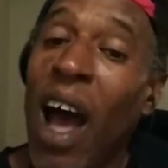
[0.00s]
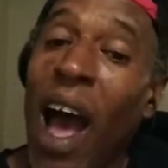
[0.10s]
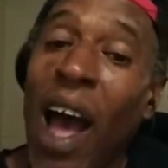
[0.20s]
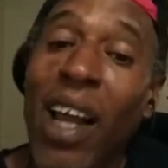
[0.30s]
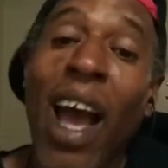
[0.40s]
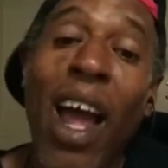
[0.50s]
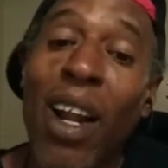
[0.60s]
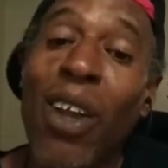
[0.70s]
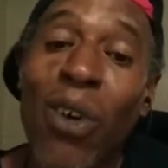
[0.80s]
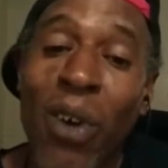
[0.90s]
I got a
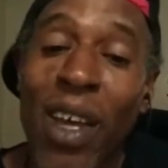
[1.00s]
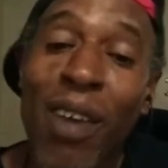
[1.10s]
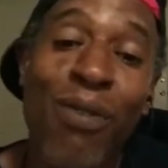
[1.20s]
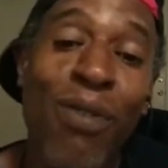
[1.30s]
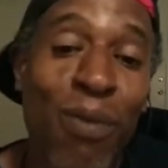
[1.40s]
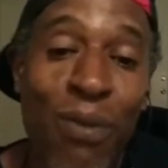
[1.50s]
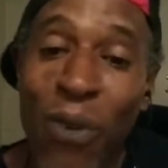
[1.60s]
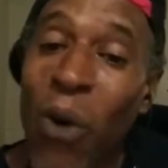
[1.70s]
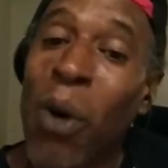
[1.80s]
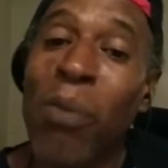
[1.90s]
little hint from
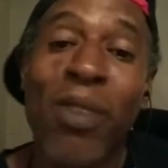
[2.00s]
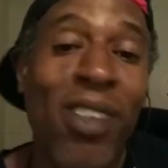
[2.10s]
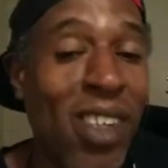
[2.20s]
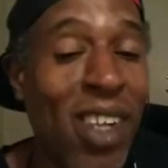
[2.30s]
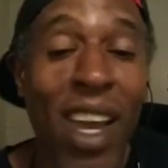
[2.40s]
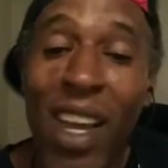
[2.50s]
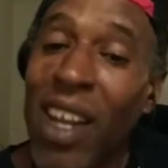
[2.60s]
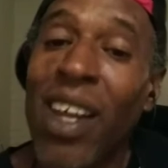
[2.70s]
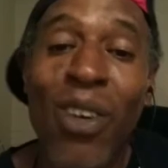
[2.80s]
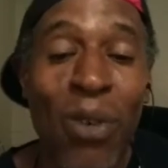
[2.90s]
Forbes digging
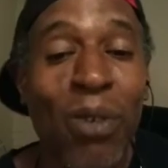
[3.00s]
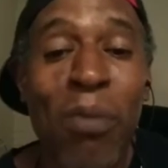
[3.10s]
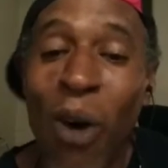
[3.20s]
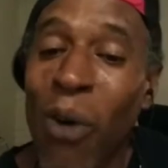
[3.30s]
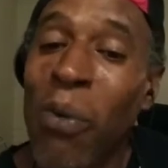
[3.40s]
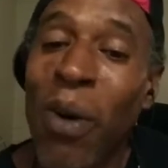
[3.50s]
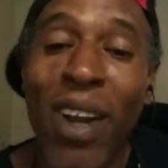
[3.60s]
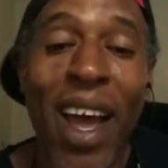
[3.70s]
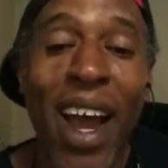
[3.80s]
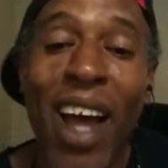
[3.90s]
in, doing some homework
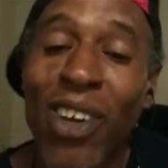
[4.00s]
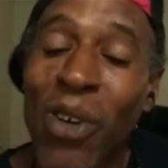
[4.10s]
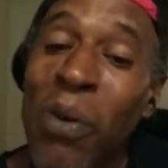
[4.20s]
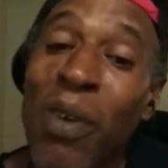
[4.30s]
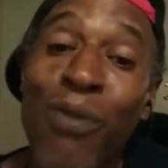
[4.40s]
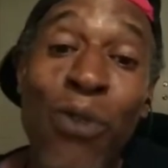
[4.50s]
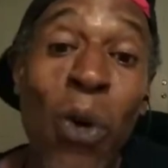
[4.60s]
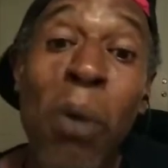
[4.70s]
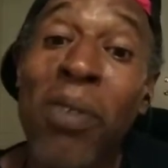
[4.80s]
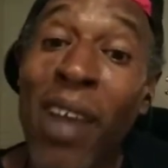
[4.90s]
like I do. And
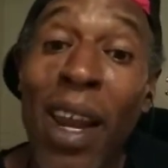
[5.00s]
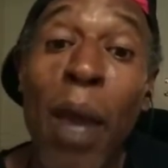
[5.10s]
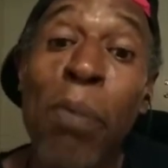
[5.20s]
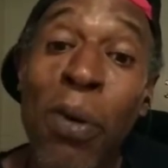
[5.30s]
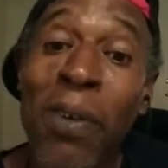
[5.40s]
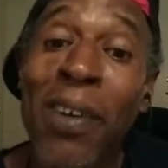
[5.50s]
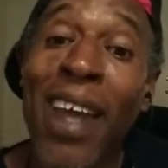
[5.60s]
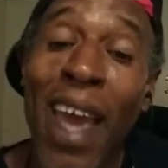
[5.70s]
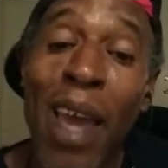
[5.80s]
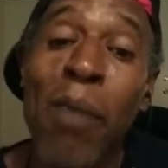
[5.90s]
Forbes say they pulled
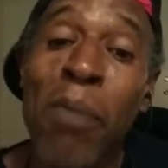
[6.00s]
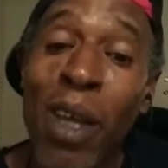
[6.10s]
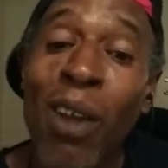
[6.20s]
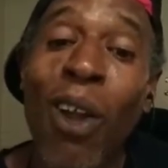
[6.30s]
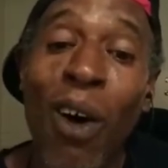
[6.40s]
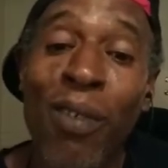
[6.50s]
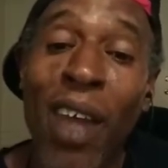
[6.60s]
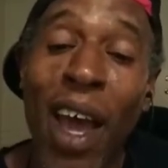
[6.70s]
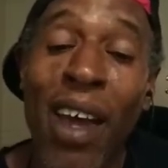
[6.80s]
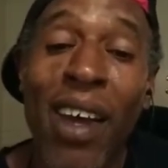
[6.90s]
in eight mil off
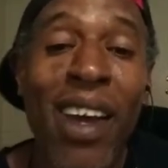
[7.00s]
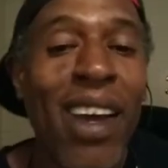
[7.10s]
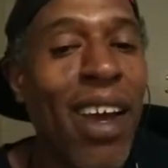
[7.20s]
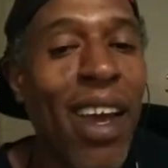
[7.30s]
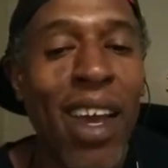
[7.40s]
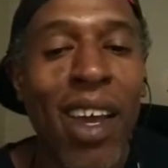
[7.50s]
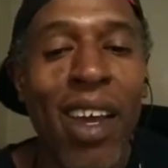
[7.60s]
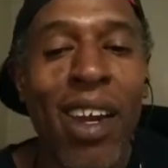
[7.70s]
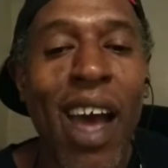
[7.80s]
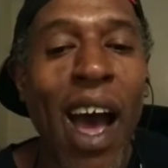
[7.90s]
that.
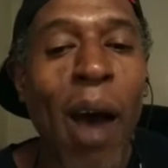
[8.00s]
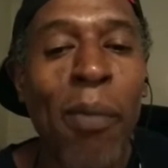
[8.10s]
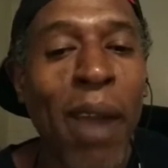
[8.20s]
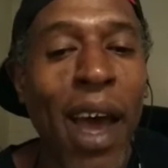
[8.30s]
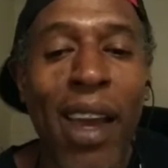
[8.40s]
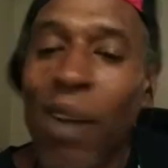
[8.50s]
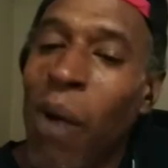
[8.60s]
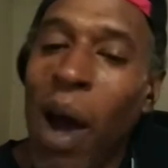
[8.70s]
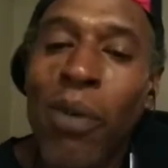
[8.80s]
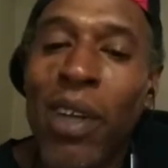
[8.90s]
And I'm like,
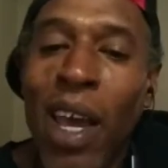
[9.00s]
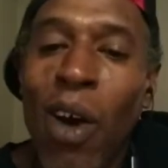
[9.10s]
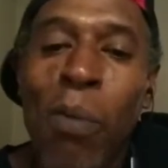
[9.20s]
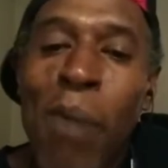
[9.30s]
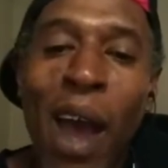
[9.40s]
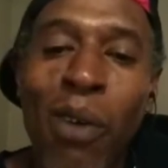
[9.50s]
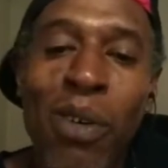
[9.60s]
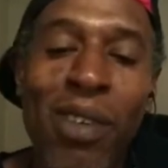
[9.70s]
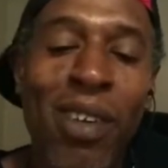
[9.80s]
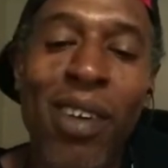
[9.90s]
why would they go
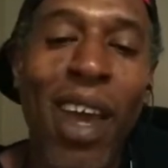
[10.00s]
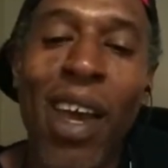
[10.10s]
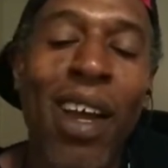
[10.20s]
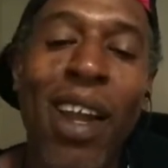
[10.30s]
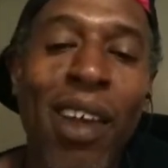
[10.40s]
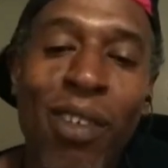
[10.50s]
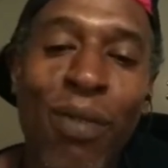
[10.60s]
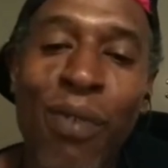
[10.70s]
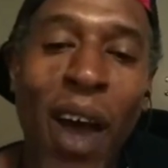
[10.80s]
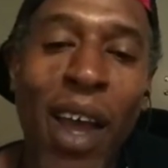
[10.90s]
backwards and take a lesser
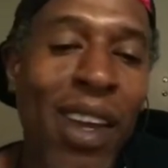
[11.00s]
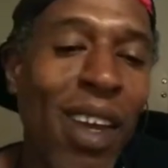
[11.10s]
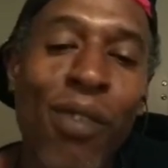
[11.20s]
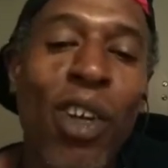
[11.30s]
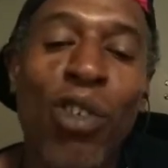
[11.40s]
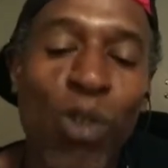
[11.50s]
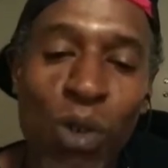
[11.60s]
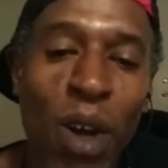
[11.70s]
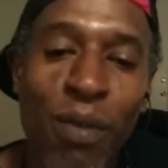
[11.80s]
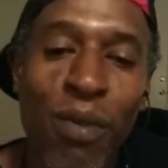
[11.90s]
fight, even a
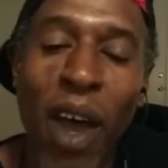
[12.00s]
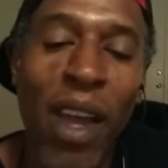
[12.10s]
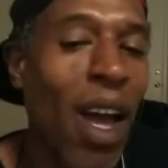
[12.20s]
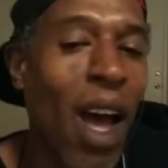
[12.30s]
tune-up fight?